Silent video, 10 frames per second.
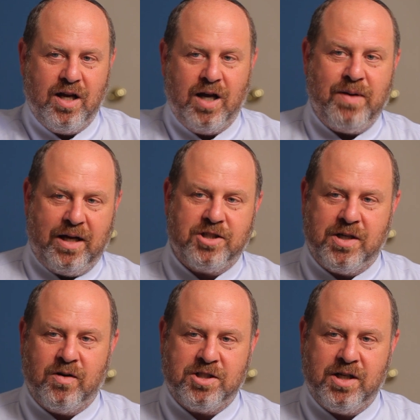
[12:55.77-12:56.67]
about
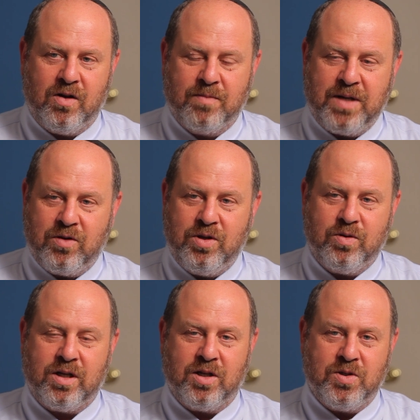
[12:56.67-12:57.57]
Shir HaShirim? Now, you
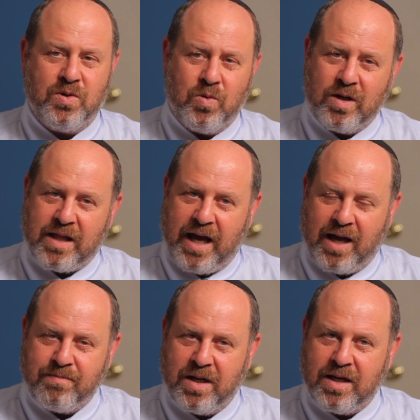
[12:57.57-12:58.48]
can ignore that,
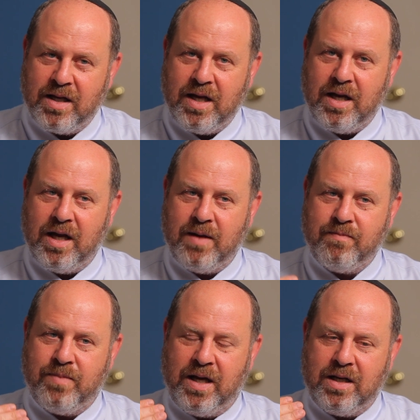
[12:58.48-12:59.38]
but
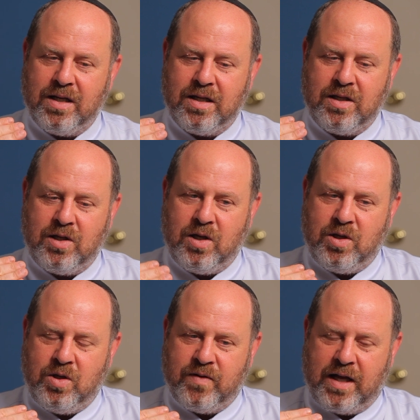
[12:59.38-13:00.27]

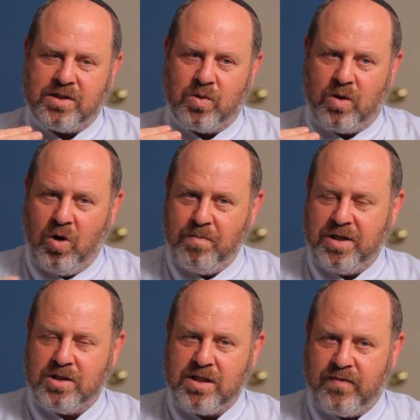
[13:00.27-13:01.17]
you've got to sort of open
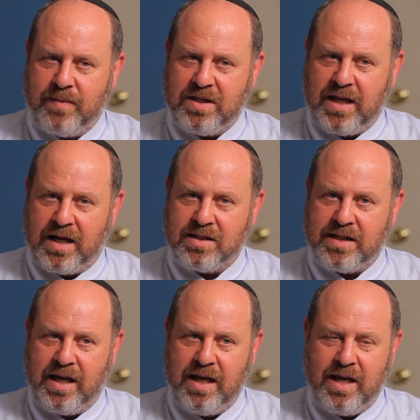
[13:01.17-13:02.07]
yourself up to that and
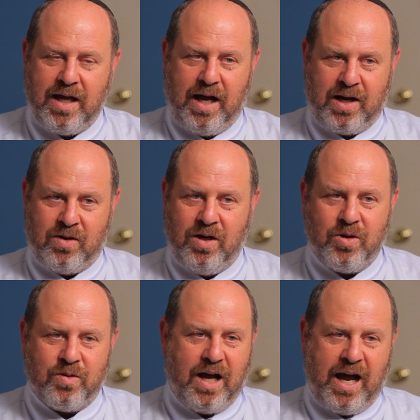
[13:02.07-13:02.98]
say, I don't
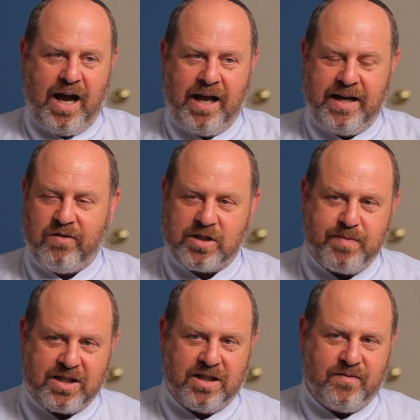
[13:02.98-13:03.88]
know. I never
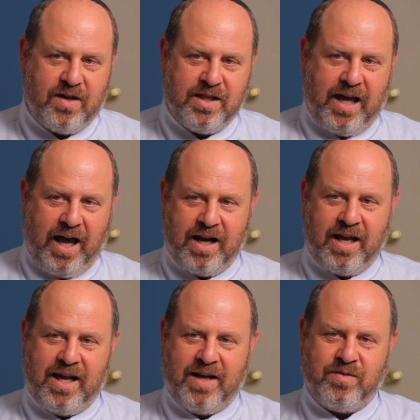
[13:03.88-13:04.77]
expected to find that.